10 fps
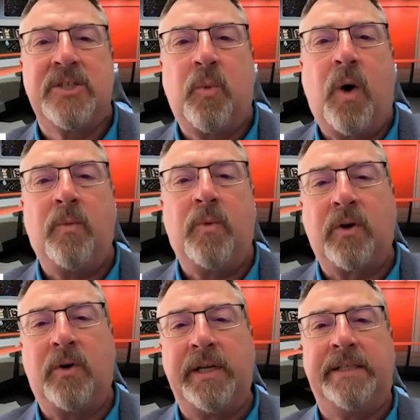is what we're
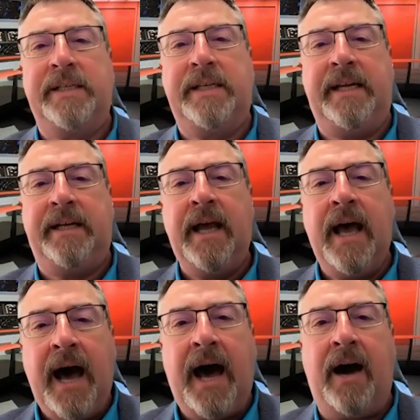going to need.
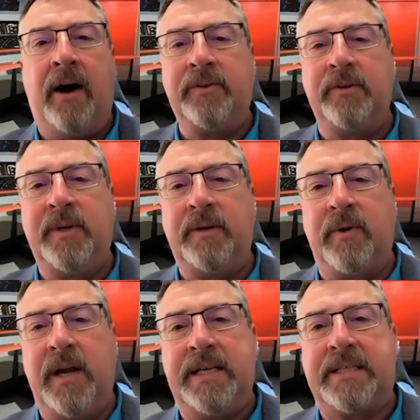How do we
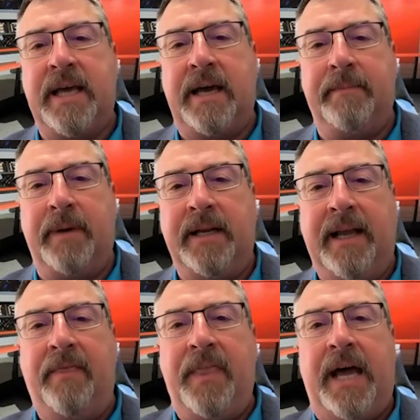raise that money?
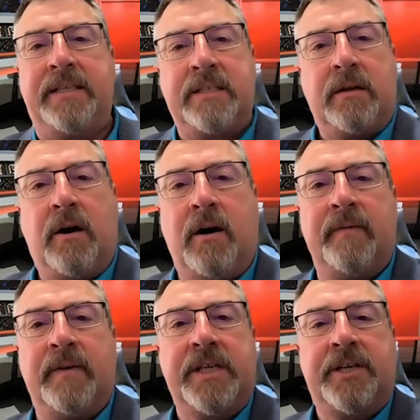And that's the
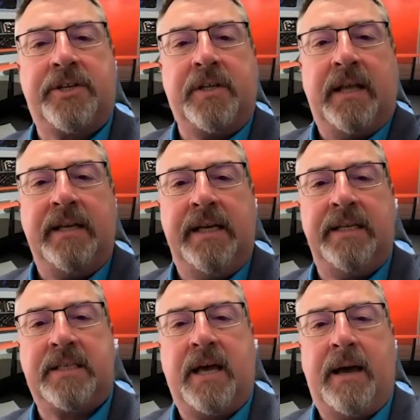conversation that
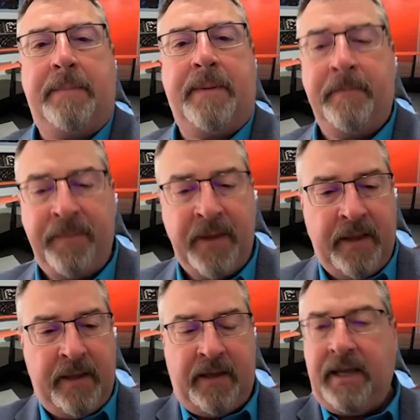needs to happen.
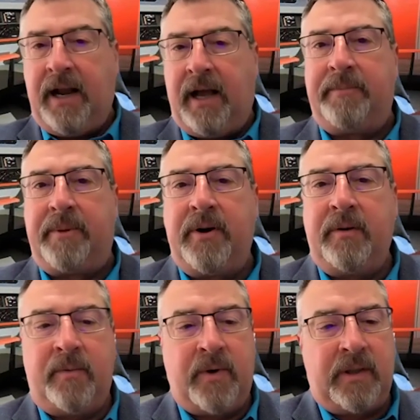In Alberta,
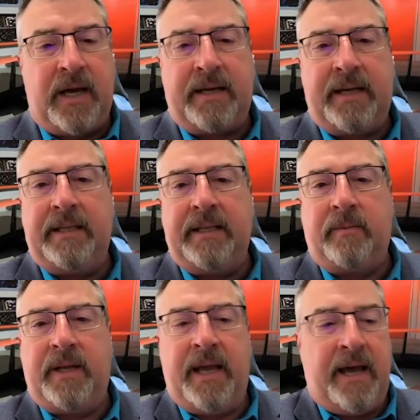we're lucky that
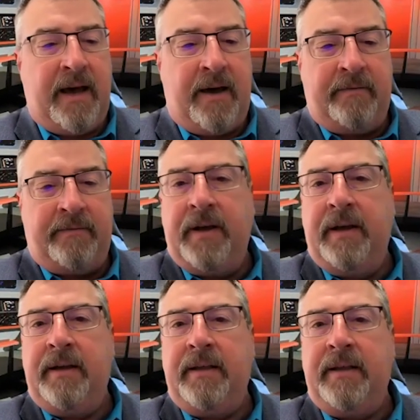we have
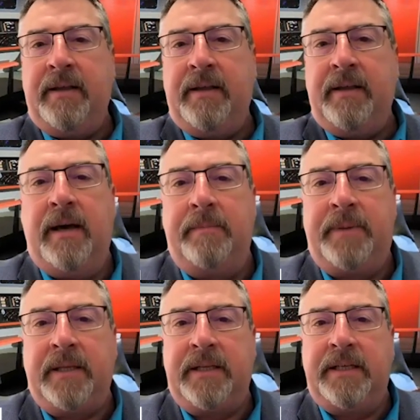the
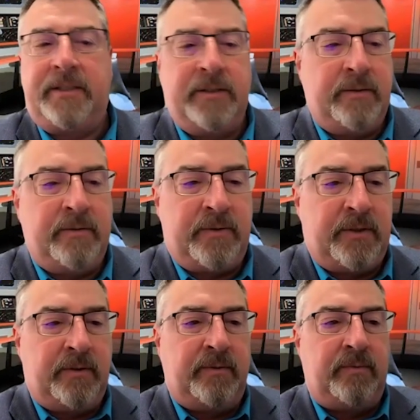ability to,
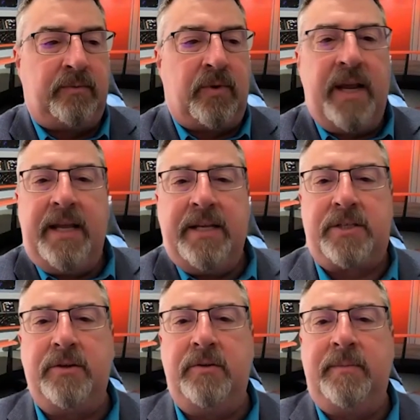to raise
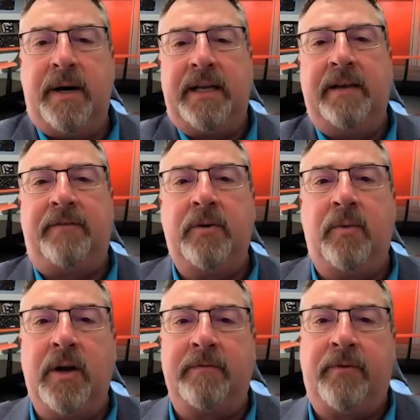new money if you
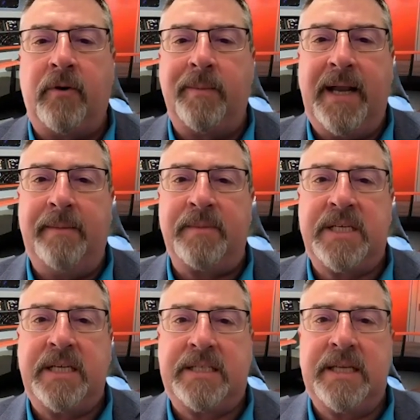want to form an M
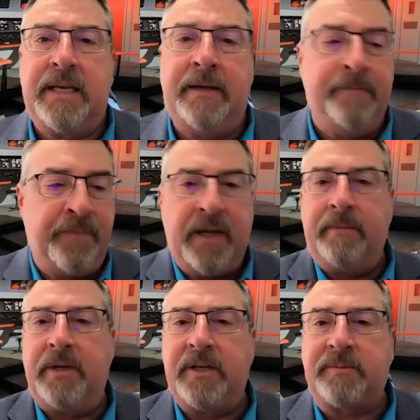C C, a
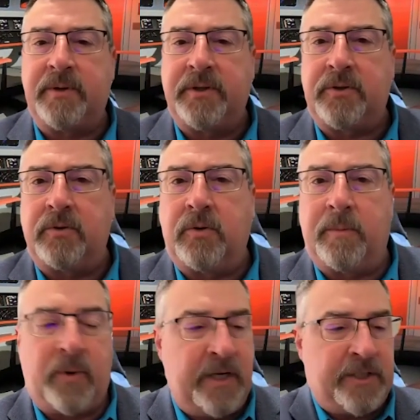Municipal Control
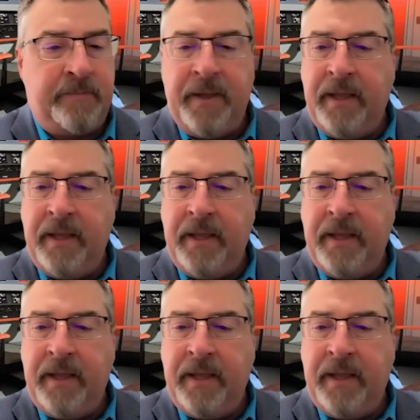Corporation,